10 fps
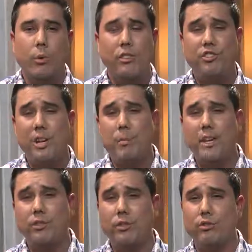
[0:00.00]
With
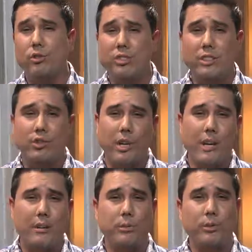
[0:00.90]
JPEGs, there's usually a
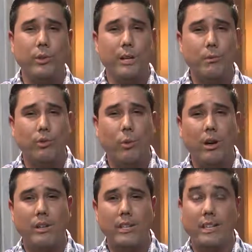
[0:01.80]
trade-off between image
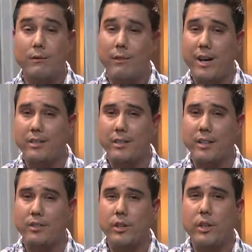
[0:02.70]
quality and file
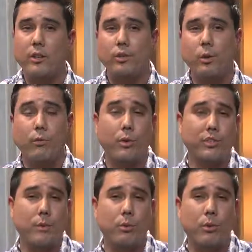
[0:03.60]
size. So for
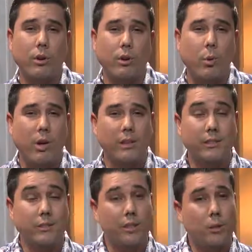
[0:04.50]
example, a
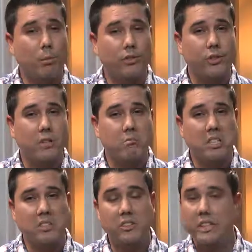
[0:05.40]
quality of 0%
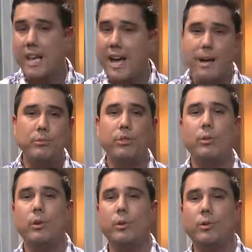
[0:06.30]
is the
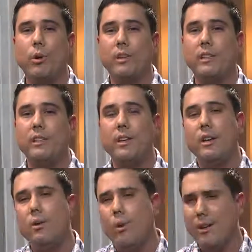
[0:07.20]
absolute lowest quality,
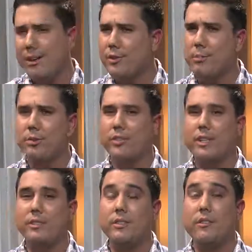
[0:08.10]
while
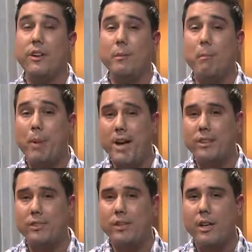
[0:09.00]
100% is the very
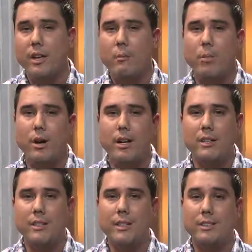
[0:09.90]
best,
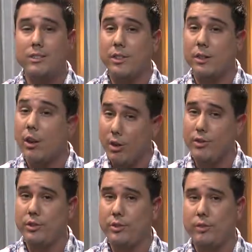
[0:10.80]
but it's the
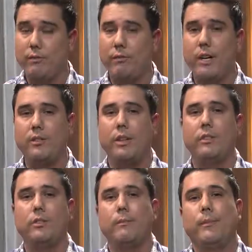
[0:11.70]
largest file
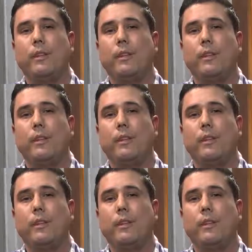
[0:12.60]
size.